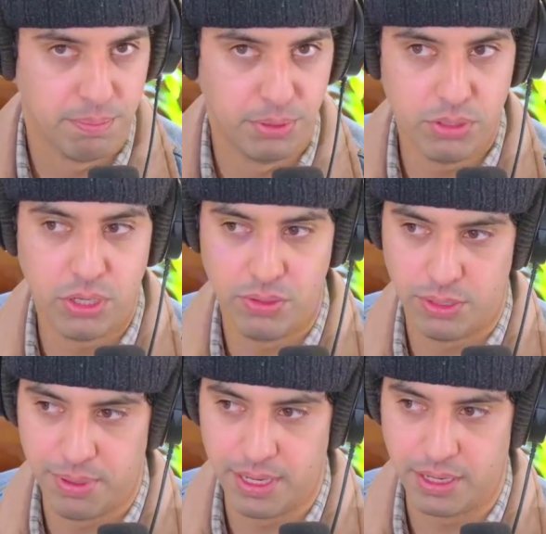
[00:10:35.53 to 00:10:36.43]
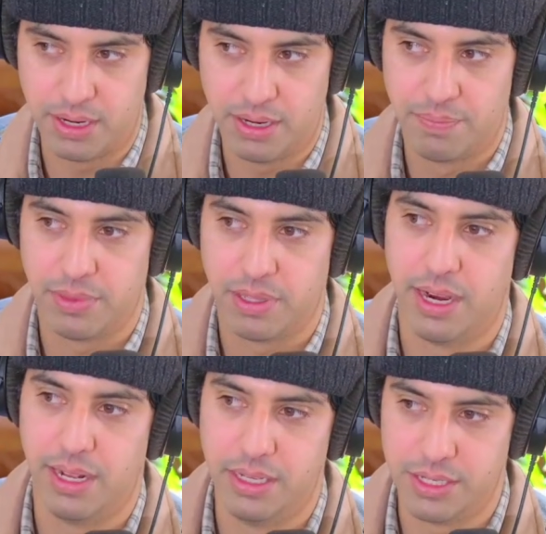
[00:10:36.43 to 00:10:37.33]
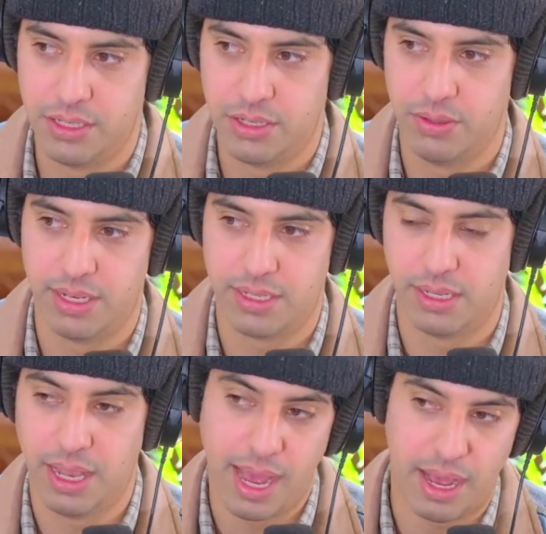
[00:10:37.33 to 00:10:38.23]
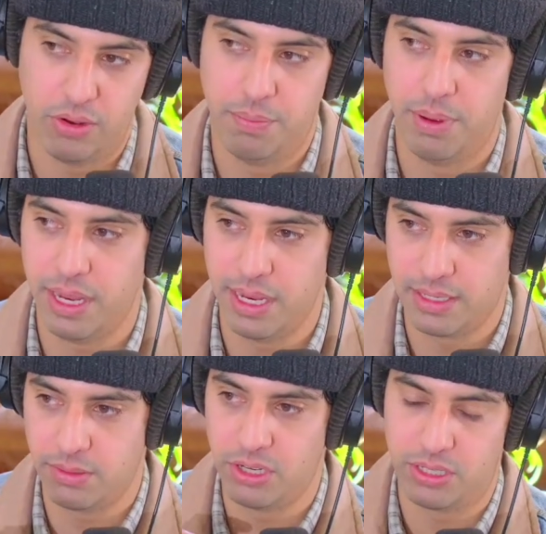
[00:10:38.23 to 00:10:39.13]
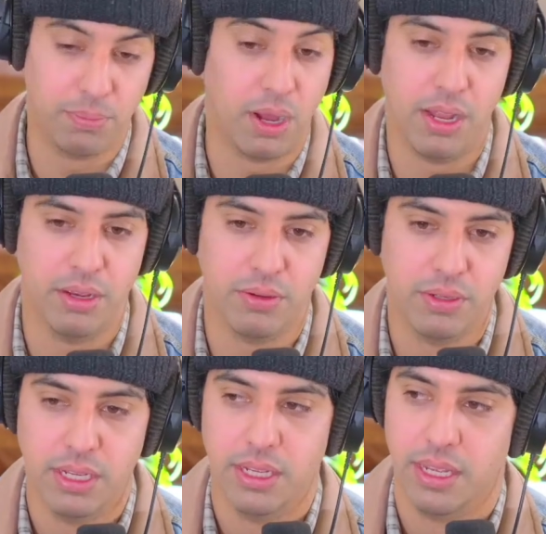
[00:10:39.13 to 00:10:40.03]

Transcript: Bluetooth speaker that I listen to that's loud, but it's just mono